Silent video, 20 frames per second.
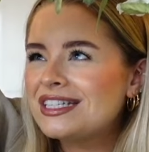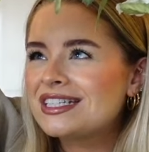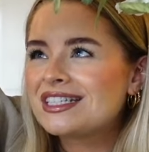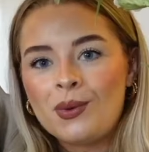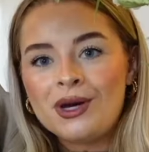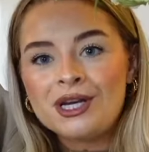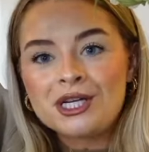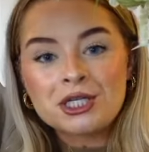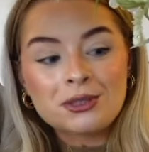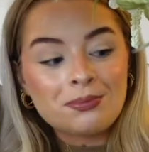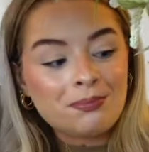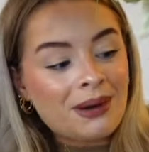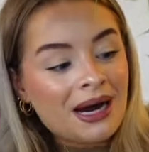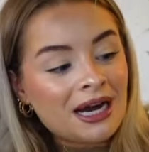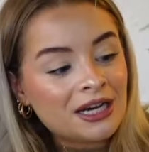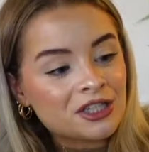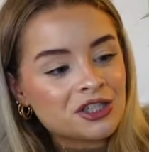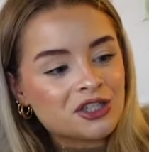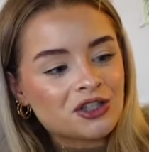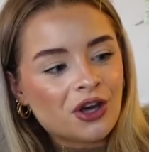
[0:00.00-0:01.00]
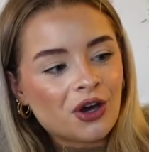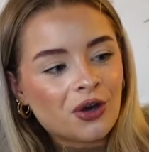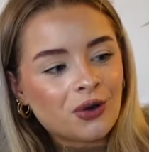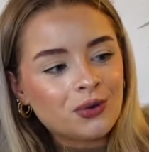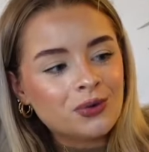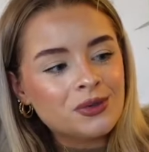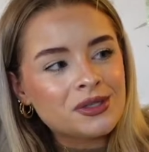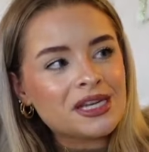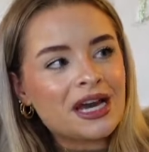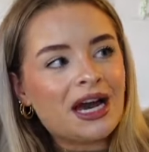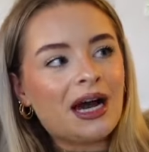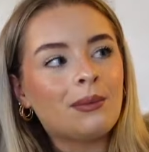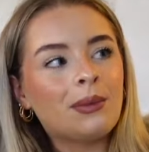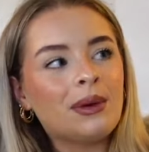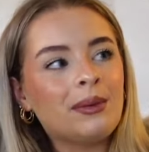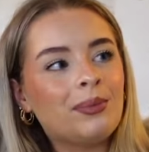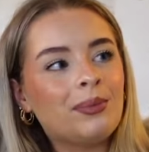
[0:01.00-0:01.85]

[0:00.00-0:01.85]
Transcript: which matched those, and we